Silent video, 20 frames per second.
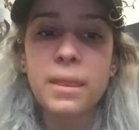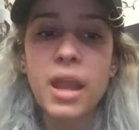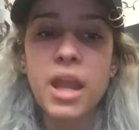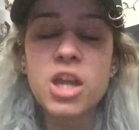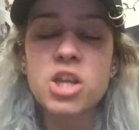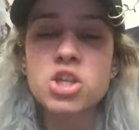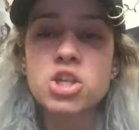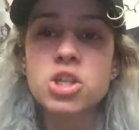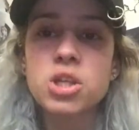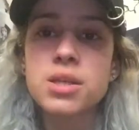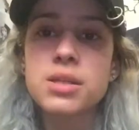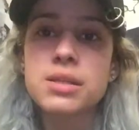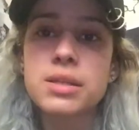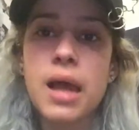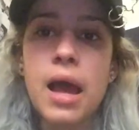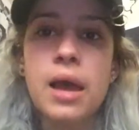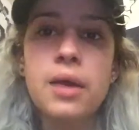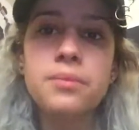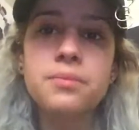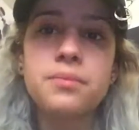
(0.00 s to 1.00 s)
It's just,
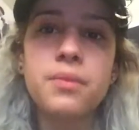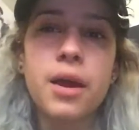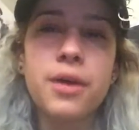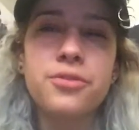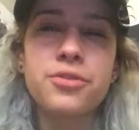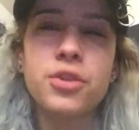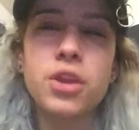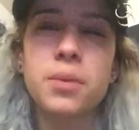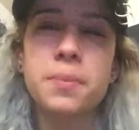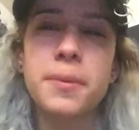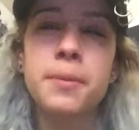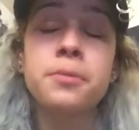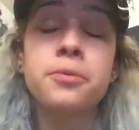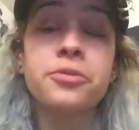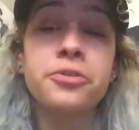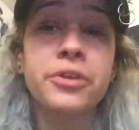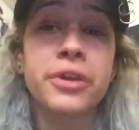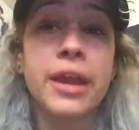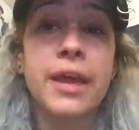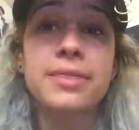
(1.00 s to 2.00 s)
I feel like people
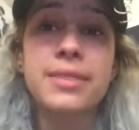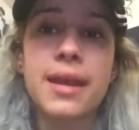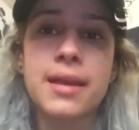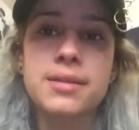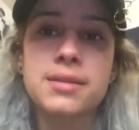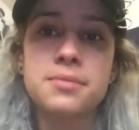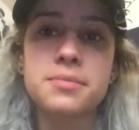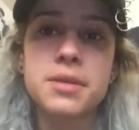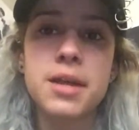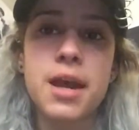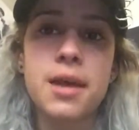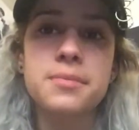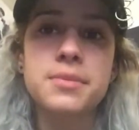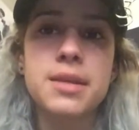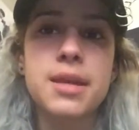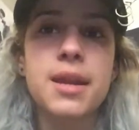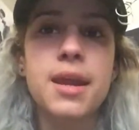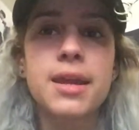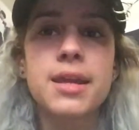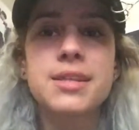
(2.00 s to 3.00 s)
forget that sometimes.
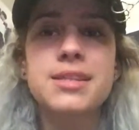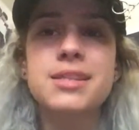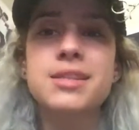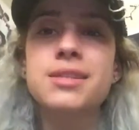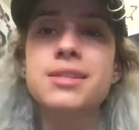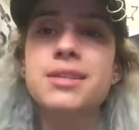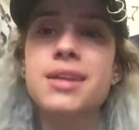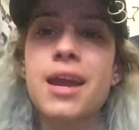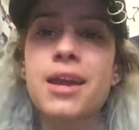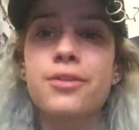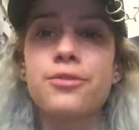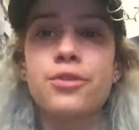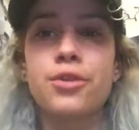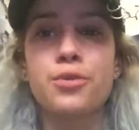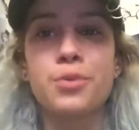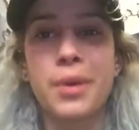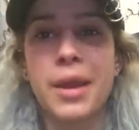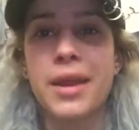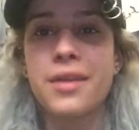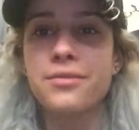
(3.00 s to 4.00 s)
And I guess this is kind of a
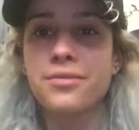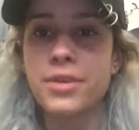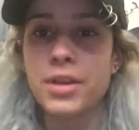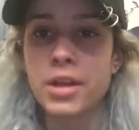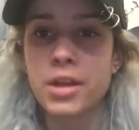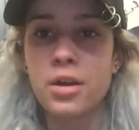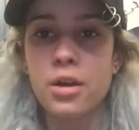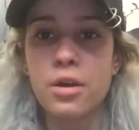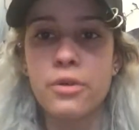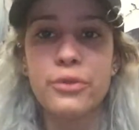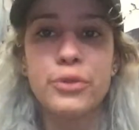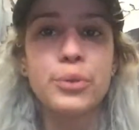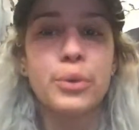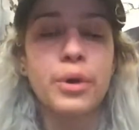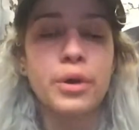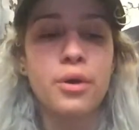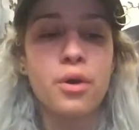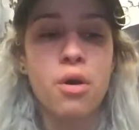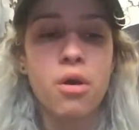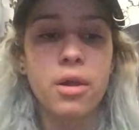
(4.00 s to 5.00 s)
rant video, if you
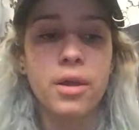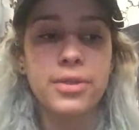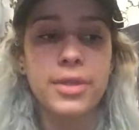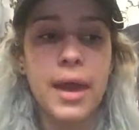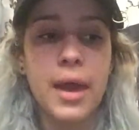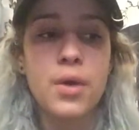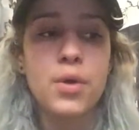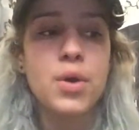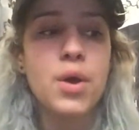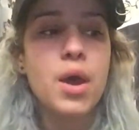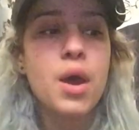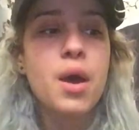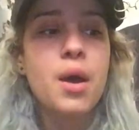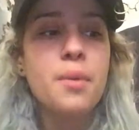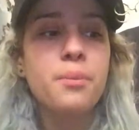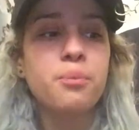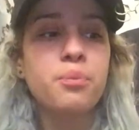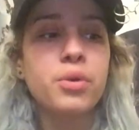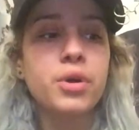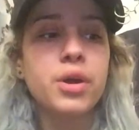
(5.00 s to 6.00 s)
want to call it that.
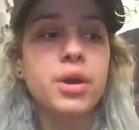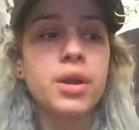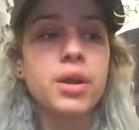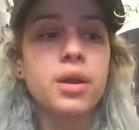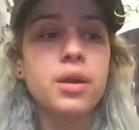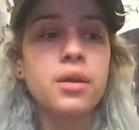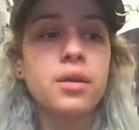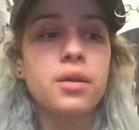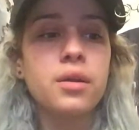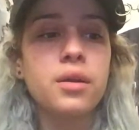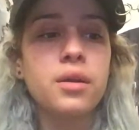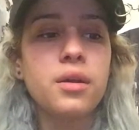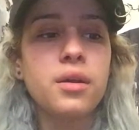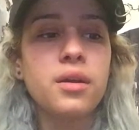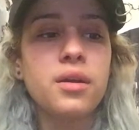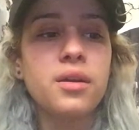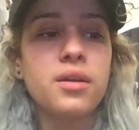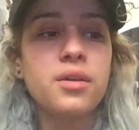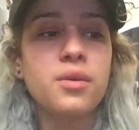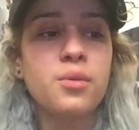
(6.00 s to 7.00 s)
But
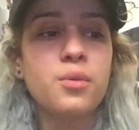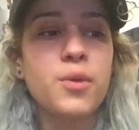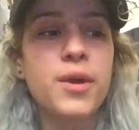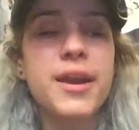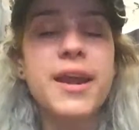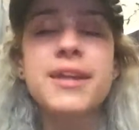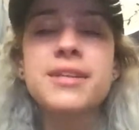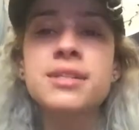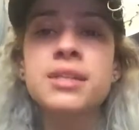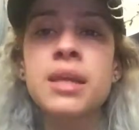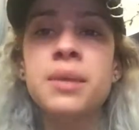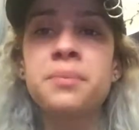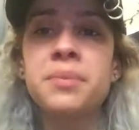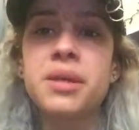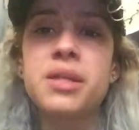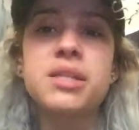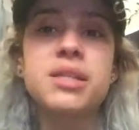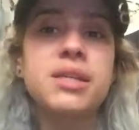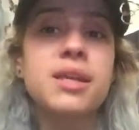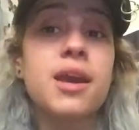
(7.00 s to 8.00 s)
when I say
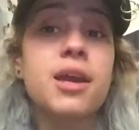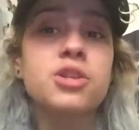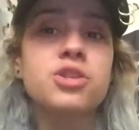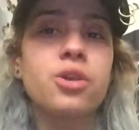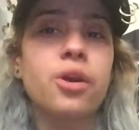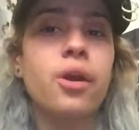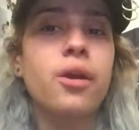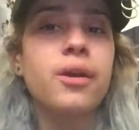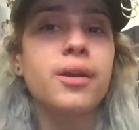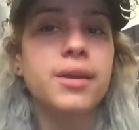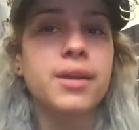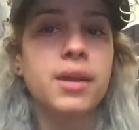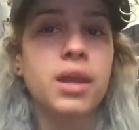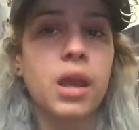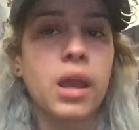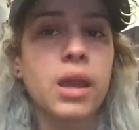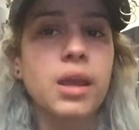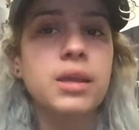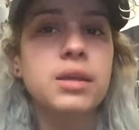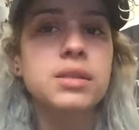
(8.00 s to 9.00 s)
BTS aren't
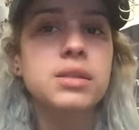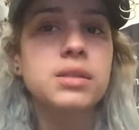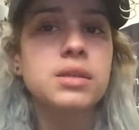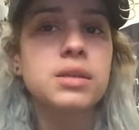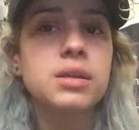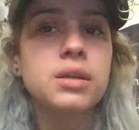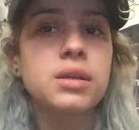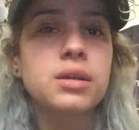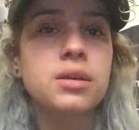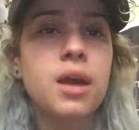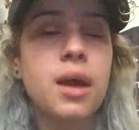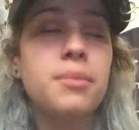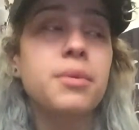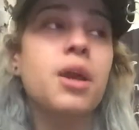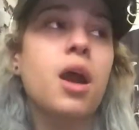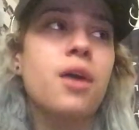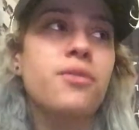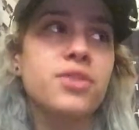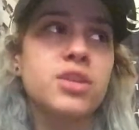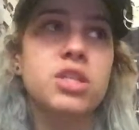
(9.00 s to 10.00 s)
kings, I
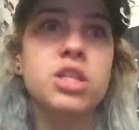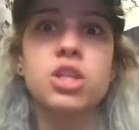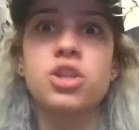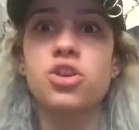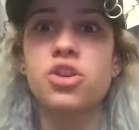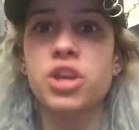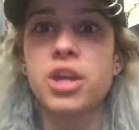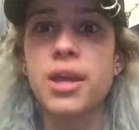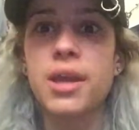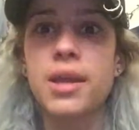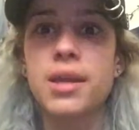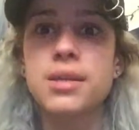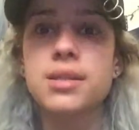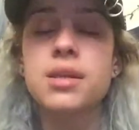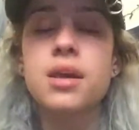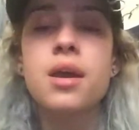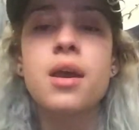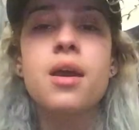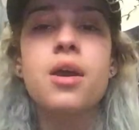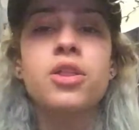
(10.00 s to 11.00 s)
mean, obviously they're kings.
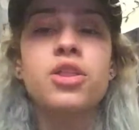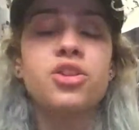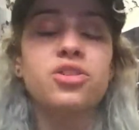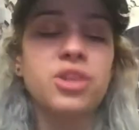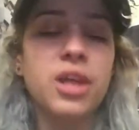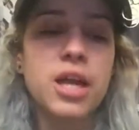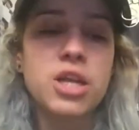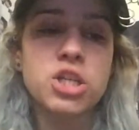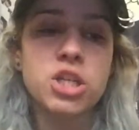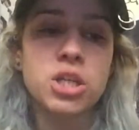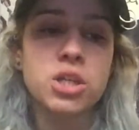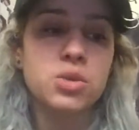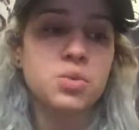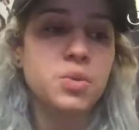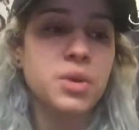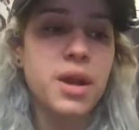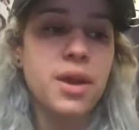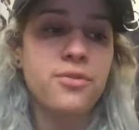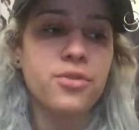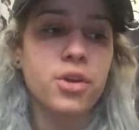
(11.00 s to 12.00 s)
They're legends,
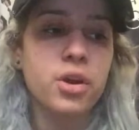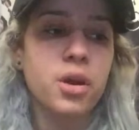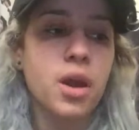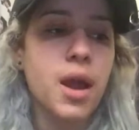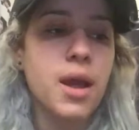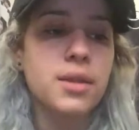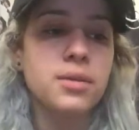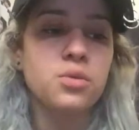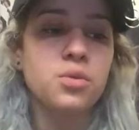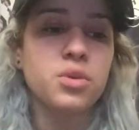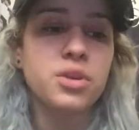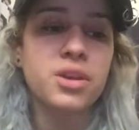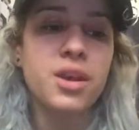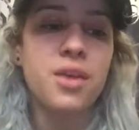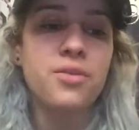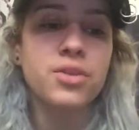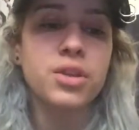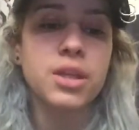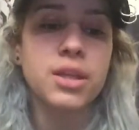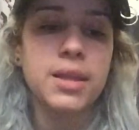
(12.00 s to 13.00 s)
whatever. Well, they're
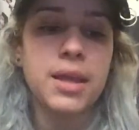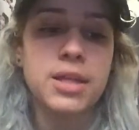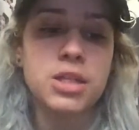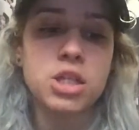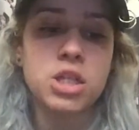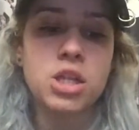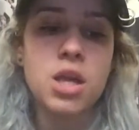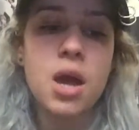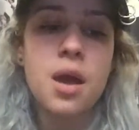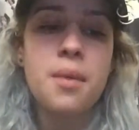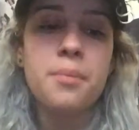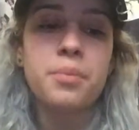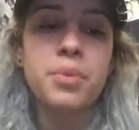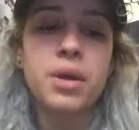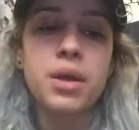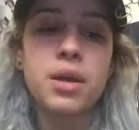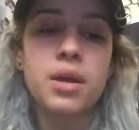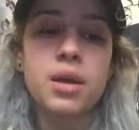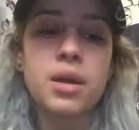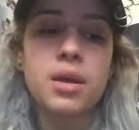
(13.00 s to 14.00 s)
not really legends.
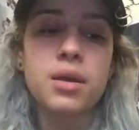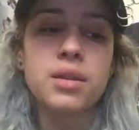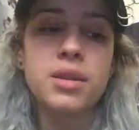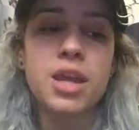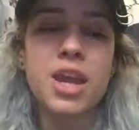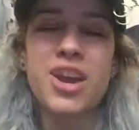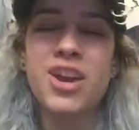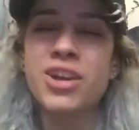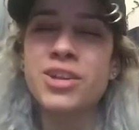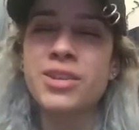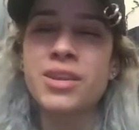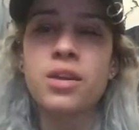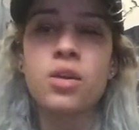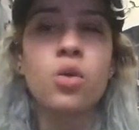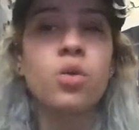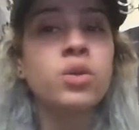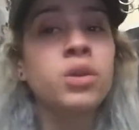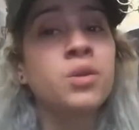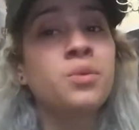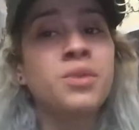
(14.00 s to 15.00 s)
But they aren't the
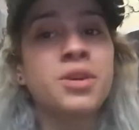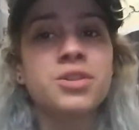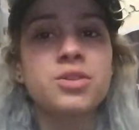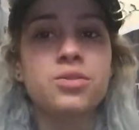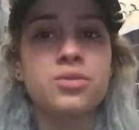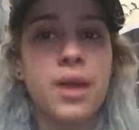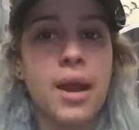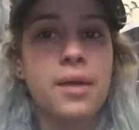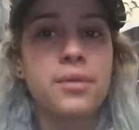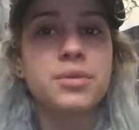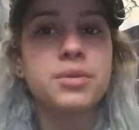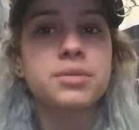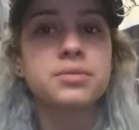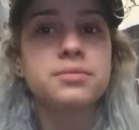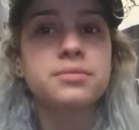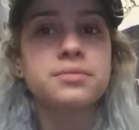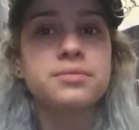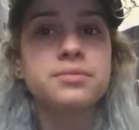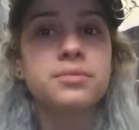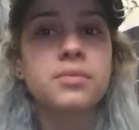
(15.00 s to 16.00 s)
only ones around.
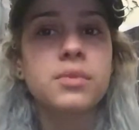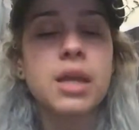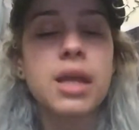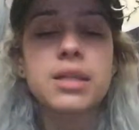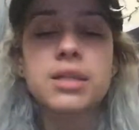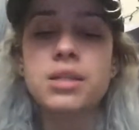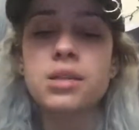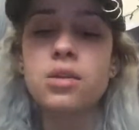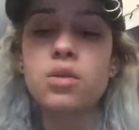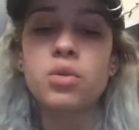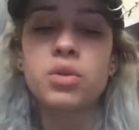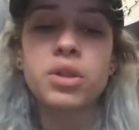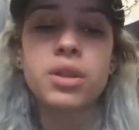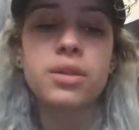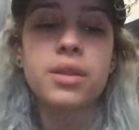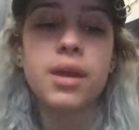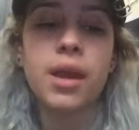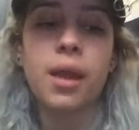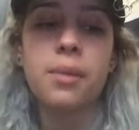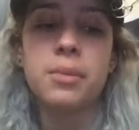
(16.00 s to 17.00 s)
That's the only
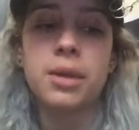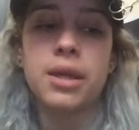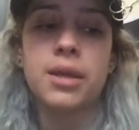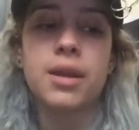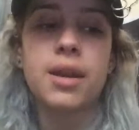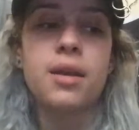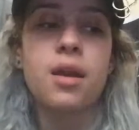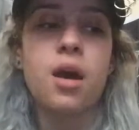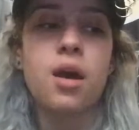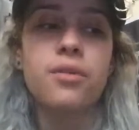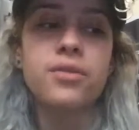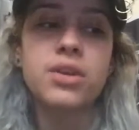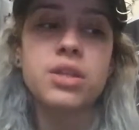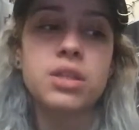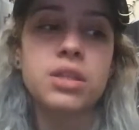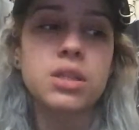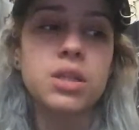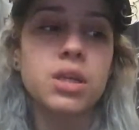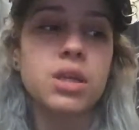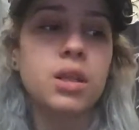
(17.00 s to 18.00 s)
thing I mean. And
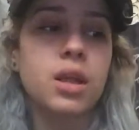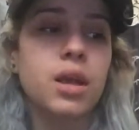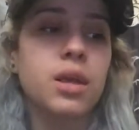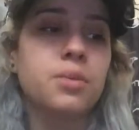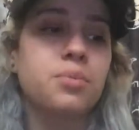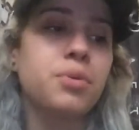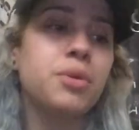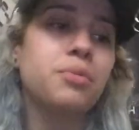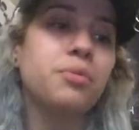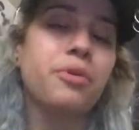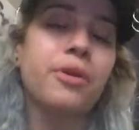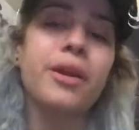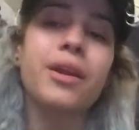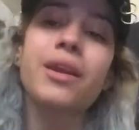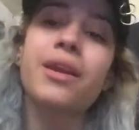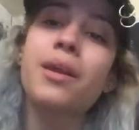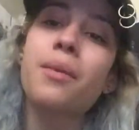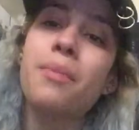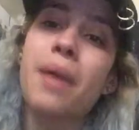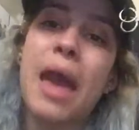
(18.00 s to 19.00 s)
obviously, like, people are going
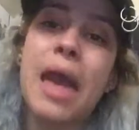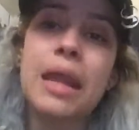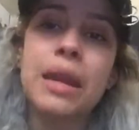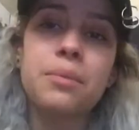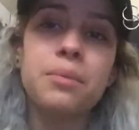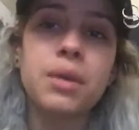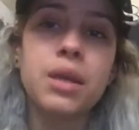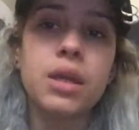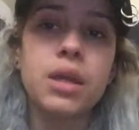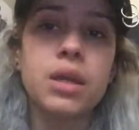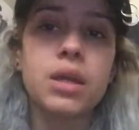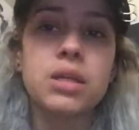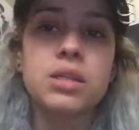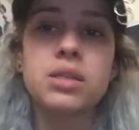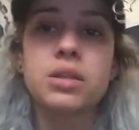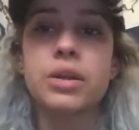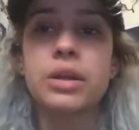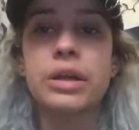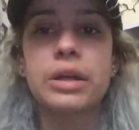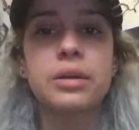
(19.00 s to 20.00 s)
to get mad at me because
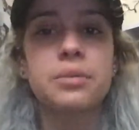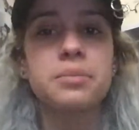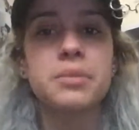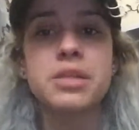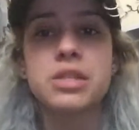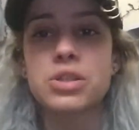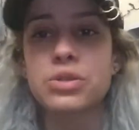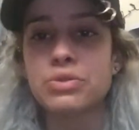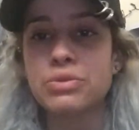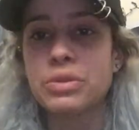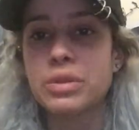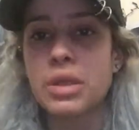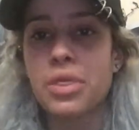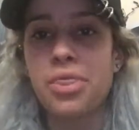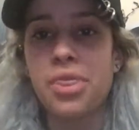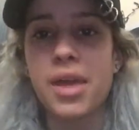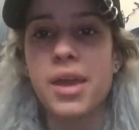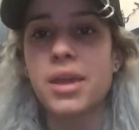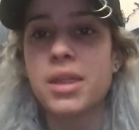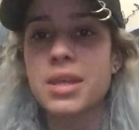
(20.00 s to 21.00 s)
they're going to
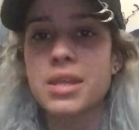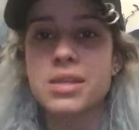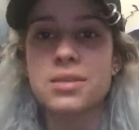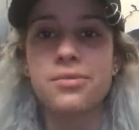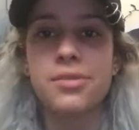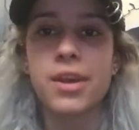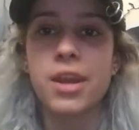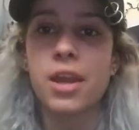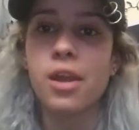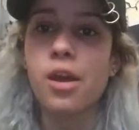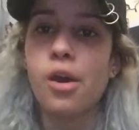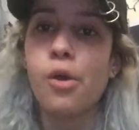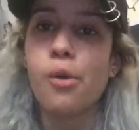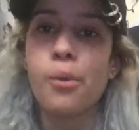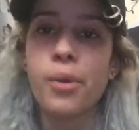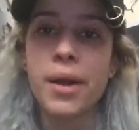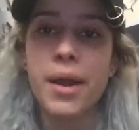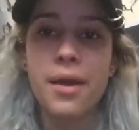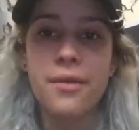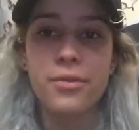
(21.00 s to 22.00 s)
misthink this video or
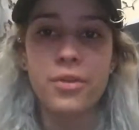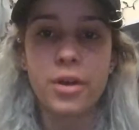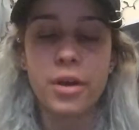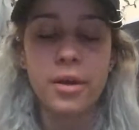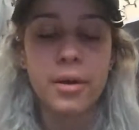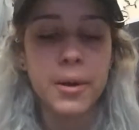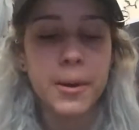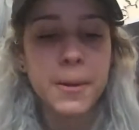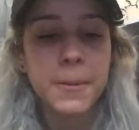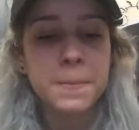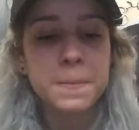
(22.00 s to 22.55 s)
whatever.